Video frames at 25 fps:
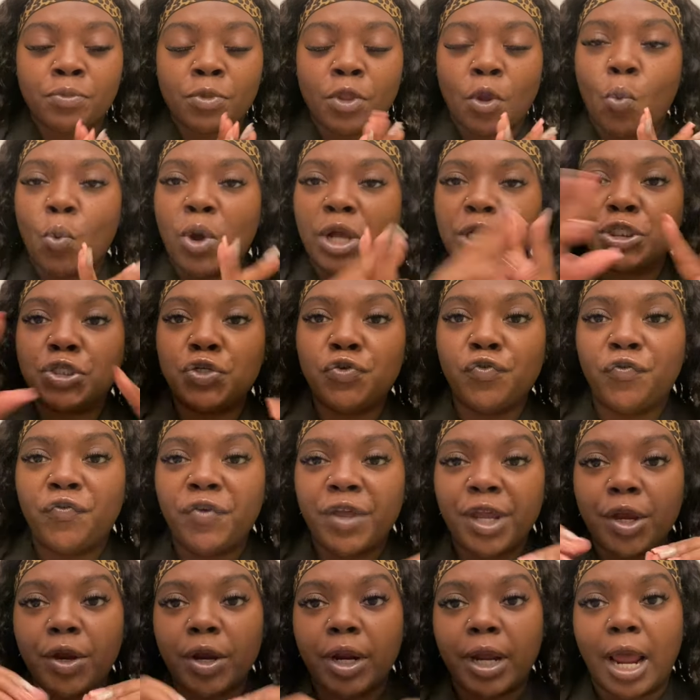once you
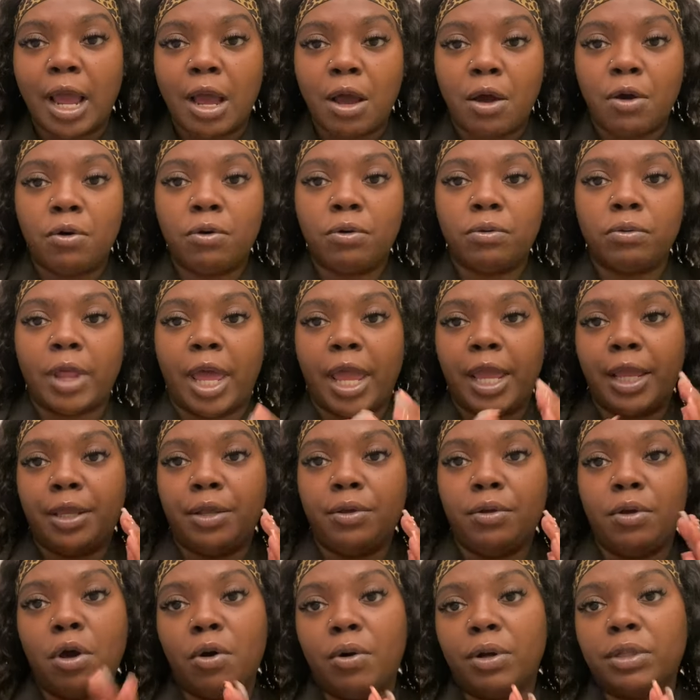figure it out, like,
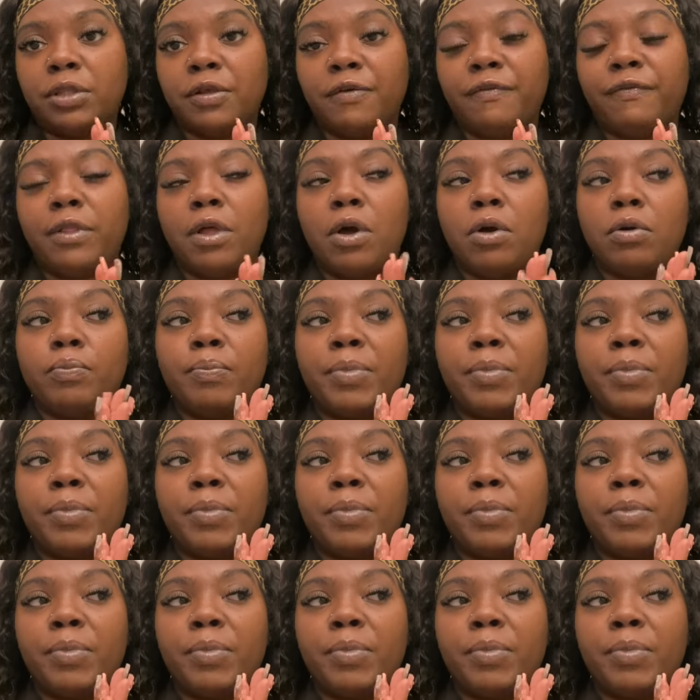you go with the flow.